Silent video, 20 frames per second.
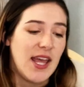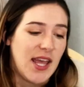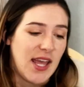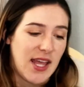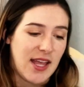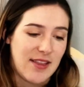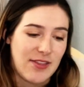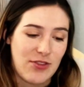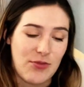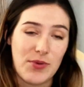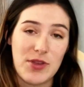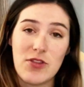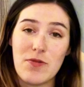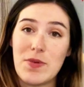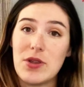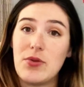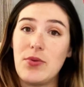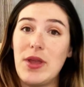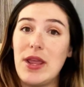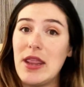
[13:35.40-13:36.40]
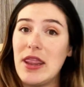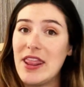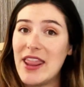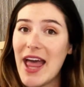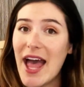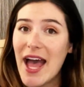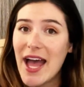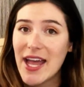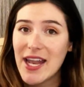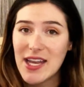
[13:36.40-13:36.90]
and switch between
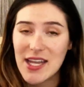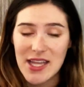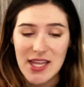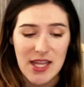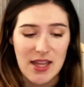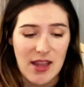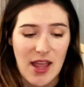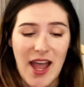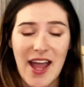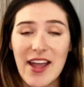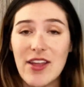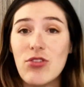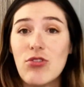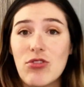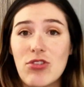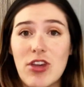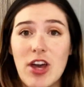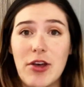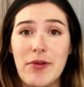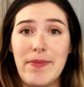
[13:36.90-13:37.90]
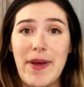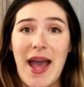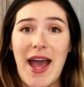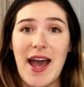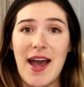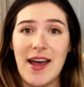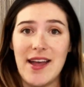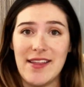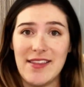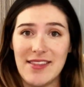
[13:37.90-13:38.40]
that and the hydrogel
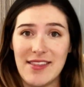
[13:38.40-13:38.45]
pads.